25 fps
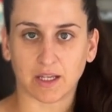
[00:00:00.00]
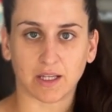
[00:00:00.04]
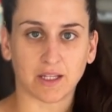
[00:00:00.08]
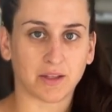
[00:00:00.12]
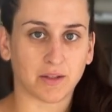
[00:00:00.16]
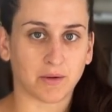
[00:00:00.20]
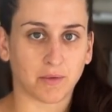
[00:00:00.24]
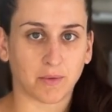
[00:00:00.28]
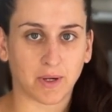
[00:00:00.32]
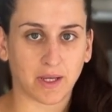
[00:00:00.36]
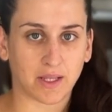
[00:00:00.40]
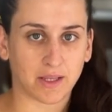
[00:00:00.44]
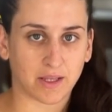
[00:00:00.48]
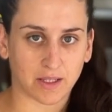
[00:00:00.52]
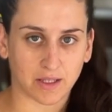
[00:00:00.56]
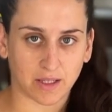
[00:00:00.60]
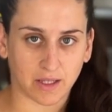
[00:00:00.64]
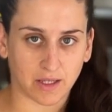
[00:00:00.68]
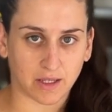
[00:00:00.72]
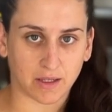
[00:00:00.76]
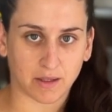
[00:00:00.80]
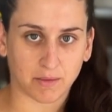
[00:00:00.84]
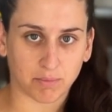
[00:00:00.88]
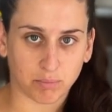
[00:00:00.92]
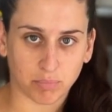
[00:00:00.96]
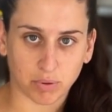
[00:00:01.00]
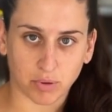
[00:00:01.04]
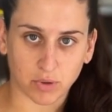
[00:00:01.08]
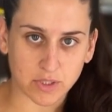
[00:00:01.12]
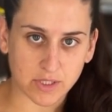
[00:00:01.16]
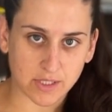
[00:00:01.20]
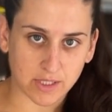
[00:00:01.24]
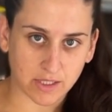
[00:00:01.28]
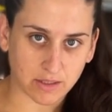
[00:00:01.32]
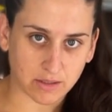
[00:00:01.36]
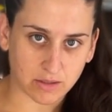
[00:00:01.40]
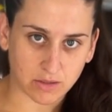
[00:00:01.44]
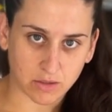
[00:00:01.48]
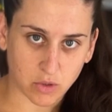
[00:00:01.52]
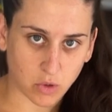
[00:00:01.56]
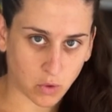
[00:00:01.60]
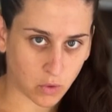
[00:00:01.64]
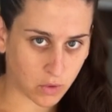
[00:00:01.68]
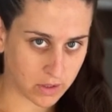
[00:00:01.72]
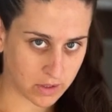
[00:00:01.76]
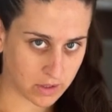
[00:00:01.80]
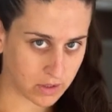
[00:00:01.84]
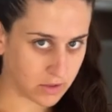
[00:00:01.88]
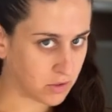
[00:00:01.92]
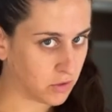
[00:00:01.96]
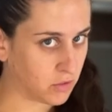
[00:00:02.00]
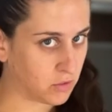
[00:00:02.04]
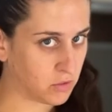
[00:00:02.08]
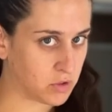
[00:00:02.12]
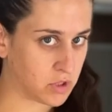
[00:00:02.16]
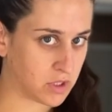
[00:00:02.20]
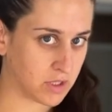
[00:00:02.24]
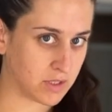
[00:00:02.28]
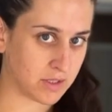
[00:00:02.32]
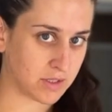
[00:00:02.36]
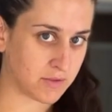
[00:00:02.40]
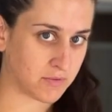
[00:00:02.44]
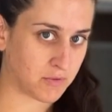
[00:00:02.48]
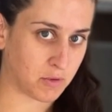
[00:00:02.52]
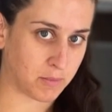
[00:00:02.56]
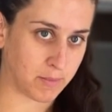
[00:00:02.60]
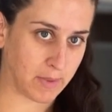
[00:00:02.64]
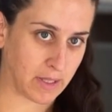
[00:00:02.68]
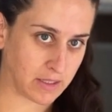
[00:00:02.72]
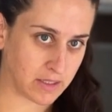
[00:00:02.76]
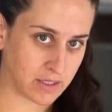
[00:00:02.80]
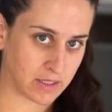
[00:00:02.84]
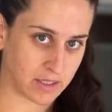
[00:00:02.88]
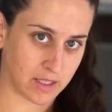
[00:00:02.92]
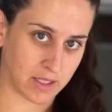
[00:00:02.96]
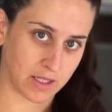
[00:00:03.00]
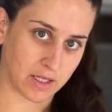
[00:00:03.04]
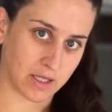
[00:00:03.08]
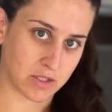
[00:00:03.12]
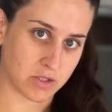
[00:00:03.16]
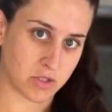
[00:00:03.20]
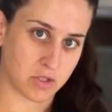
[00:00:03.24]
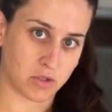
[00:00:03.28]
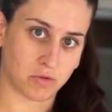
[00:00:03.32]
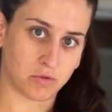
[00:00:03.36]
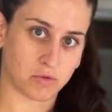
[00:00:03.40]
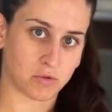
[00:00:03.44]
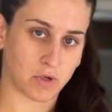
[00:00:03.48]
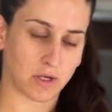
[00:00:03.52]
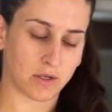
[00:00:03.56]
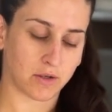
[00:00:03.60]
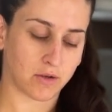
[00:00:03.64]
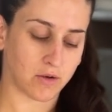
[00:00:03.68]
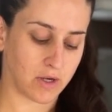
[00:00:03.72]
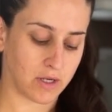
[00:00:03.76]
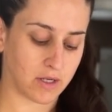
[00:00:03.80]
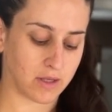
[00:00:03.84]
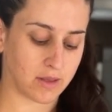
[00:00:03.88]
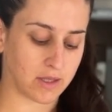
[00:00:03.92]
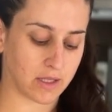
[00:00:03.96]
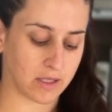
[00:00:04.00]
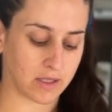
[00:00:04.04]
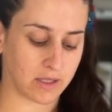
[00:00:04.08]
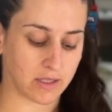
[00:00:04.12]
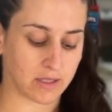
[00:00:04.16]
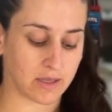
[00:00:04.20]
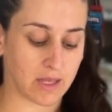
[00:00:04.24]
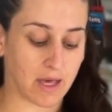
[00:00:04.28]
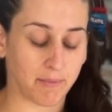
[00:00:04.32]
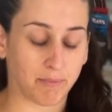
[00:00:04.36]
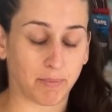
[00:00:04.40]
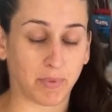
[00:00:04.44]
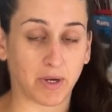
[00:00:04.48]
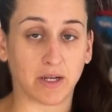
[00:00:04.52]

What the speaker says: in the way that like prison toilet hooch is fermented and gets you drunk or anything like that,